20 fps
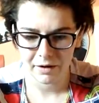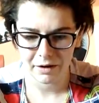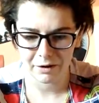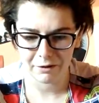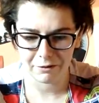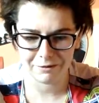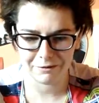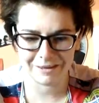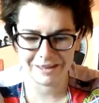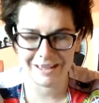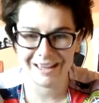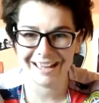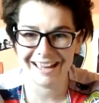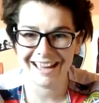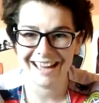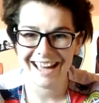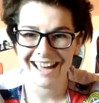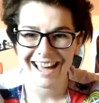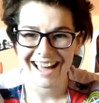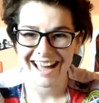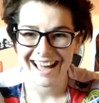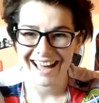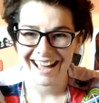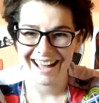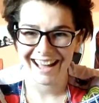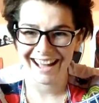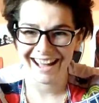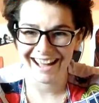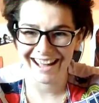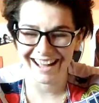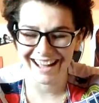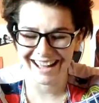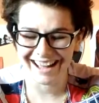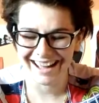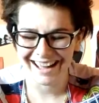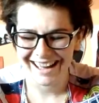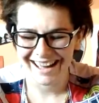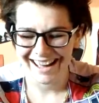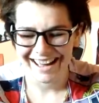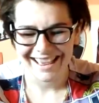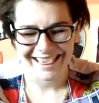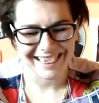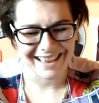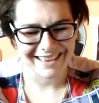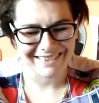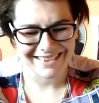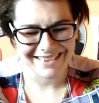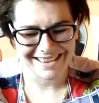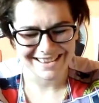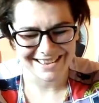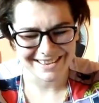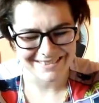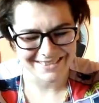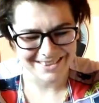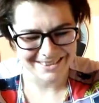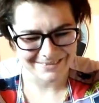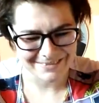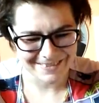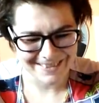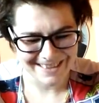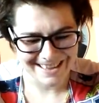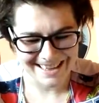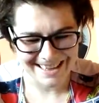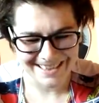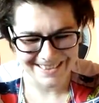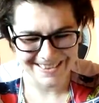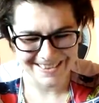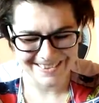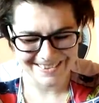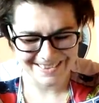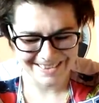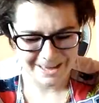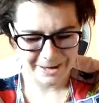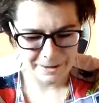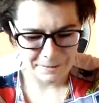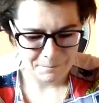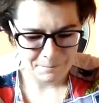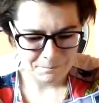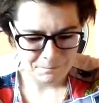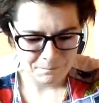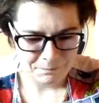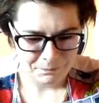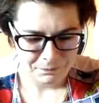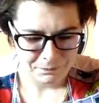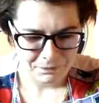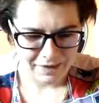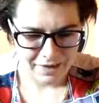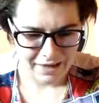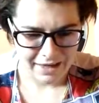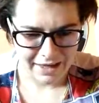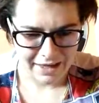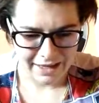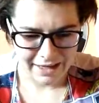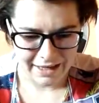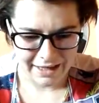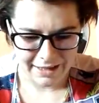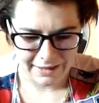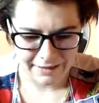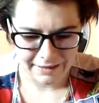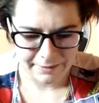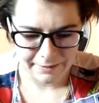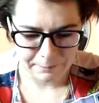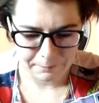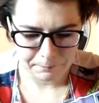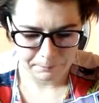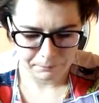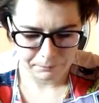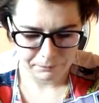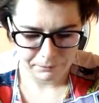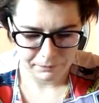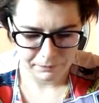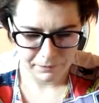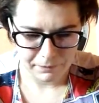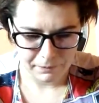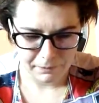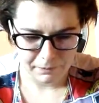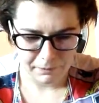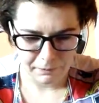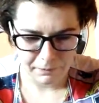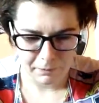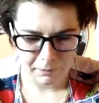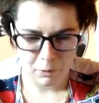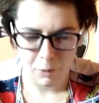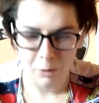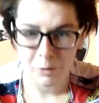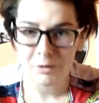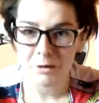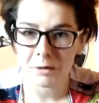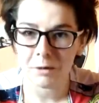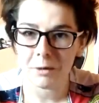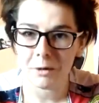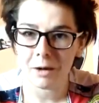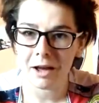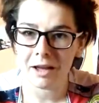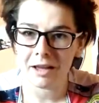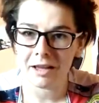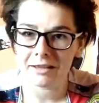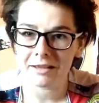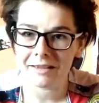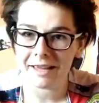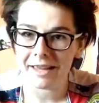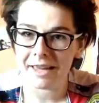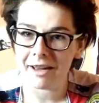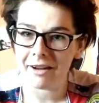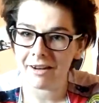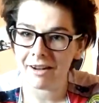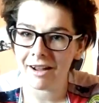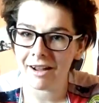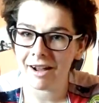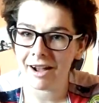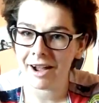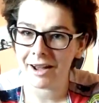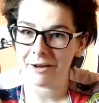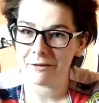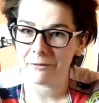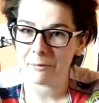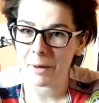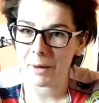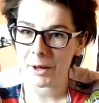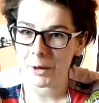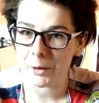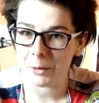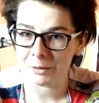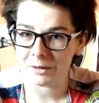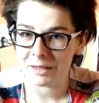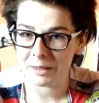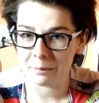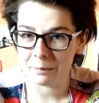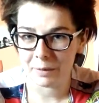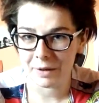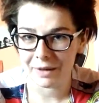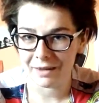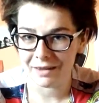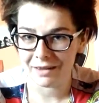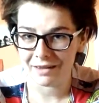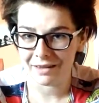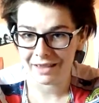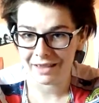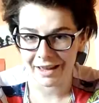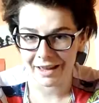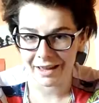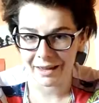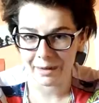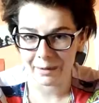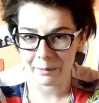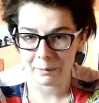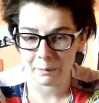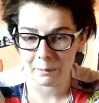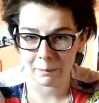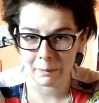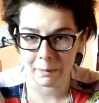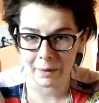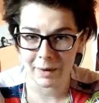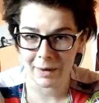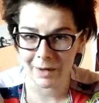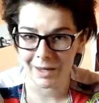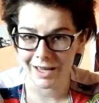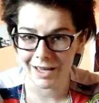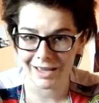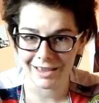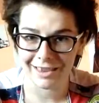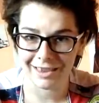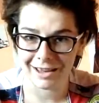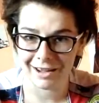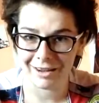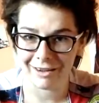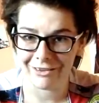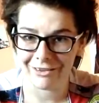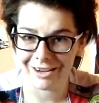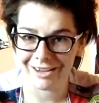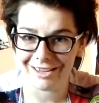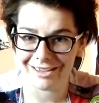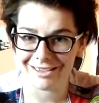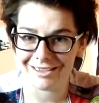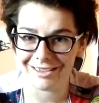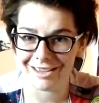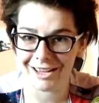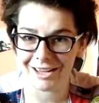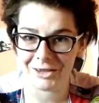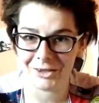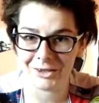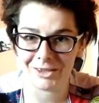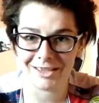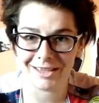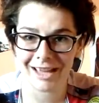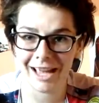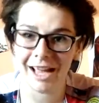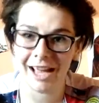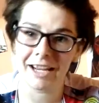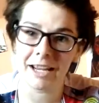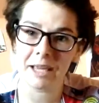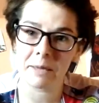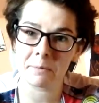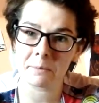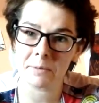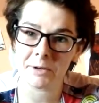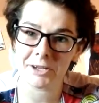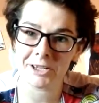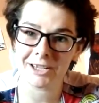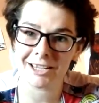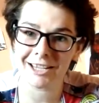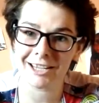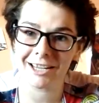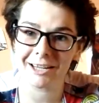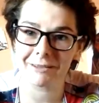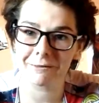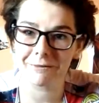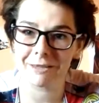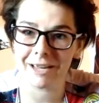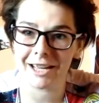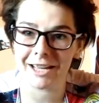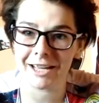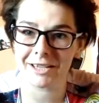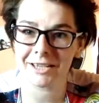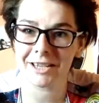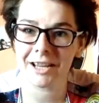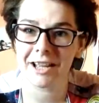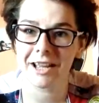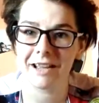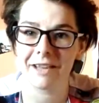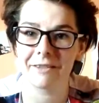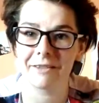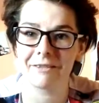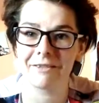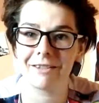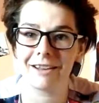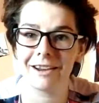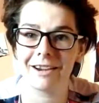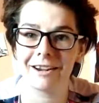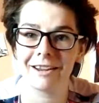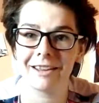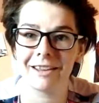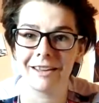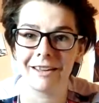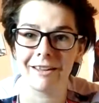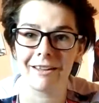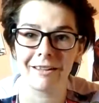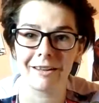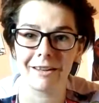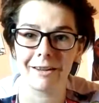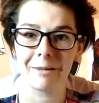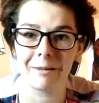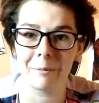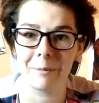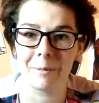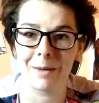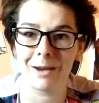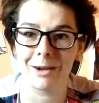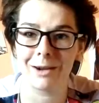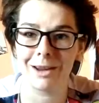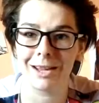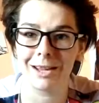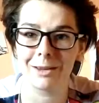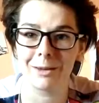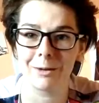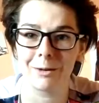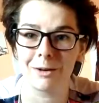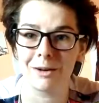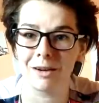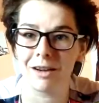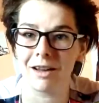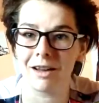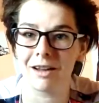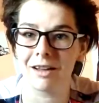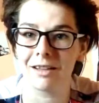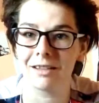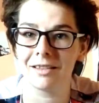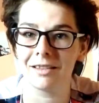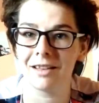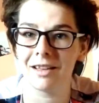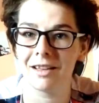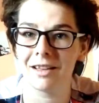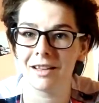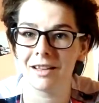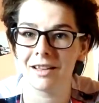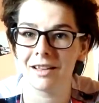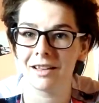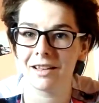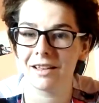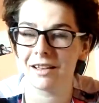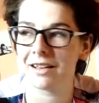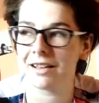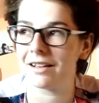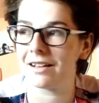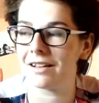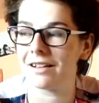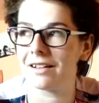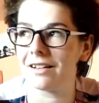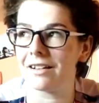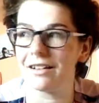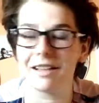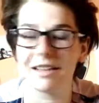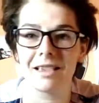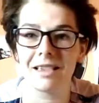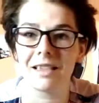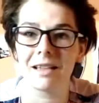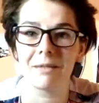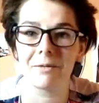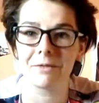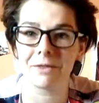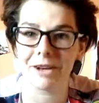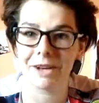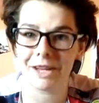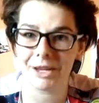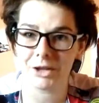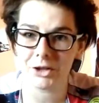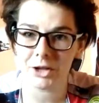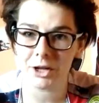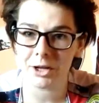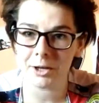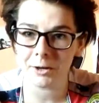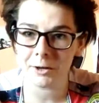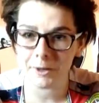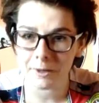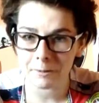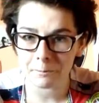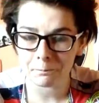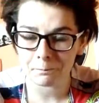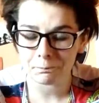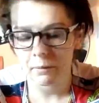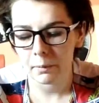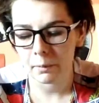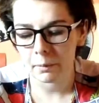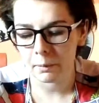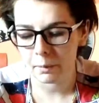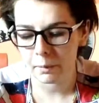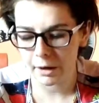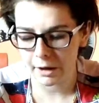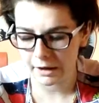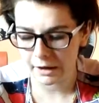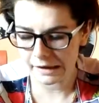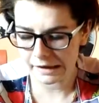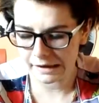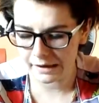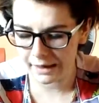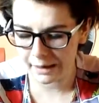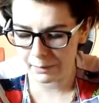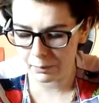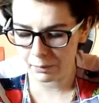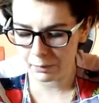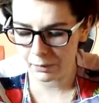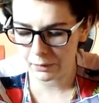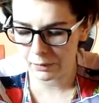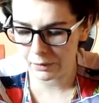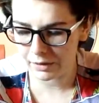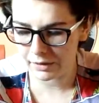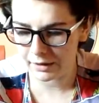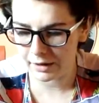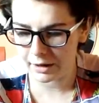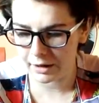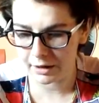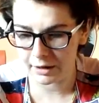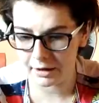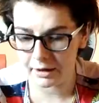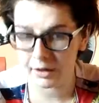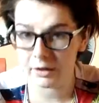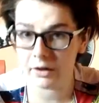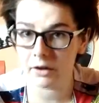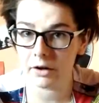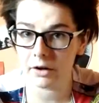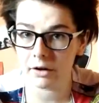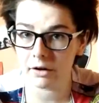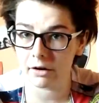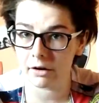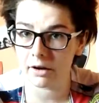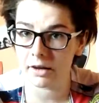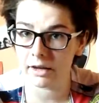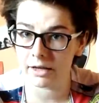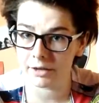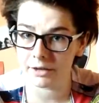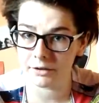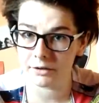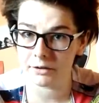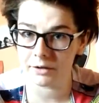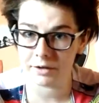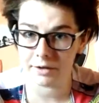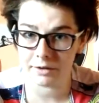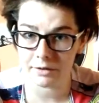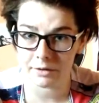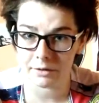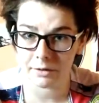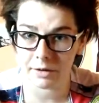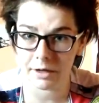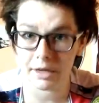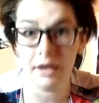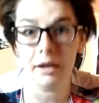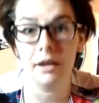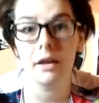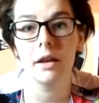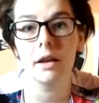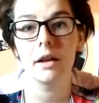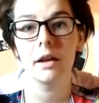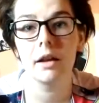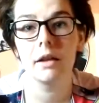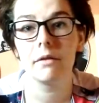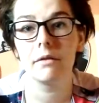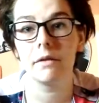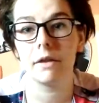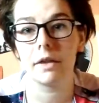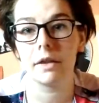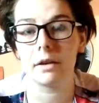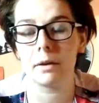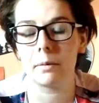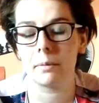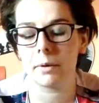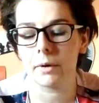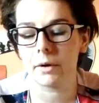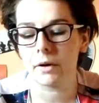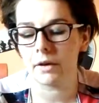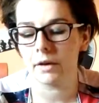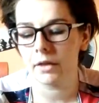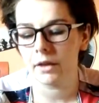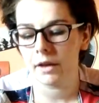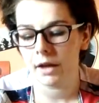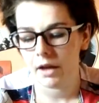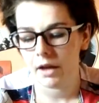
of the lovers of superheroes, and also they are kind of my OTP, like Barry and Iris. I just can't imagine a Flash where they are not married or not in love with each other, but they pulled another girl into this story with Rebirth.